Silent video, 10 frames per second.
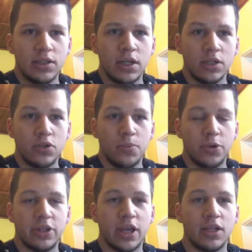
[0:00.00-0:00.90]
thing to
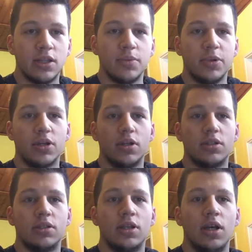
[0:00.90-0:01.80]
protect it,
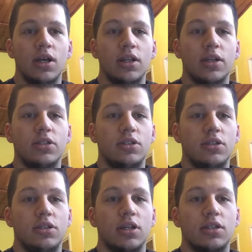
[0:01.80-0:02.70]
because like,
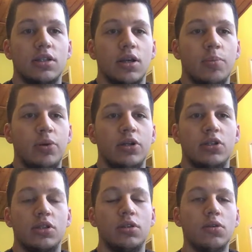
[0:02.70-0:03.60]
just a
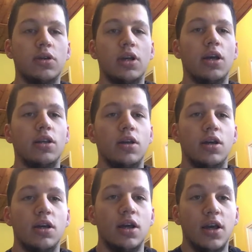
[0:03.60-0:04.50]
person looking at the
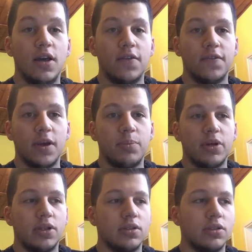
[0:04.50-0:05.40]

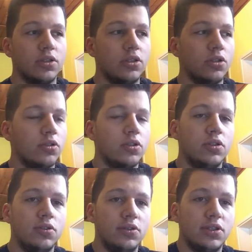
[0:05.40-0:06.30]
weapon, you know,
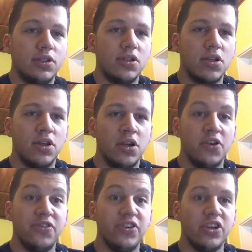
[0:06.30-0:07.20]
induces
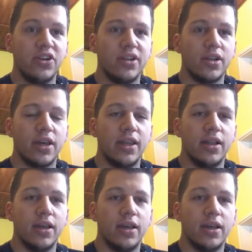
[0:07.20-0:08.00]
fear and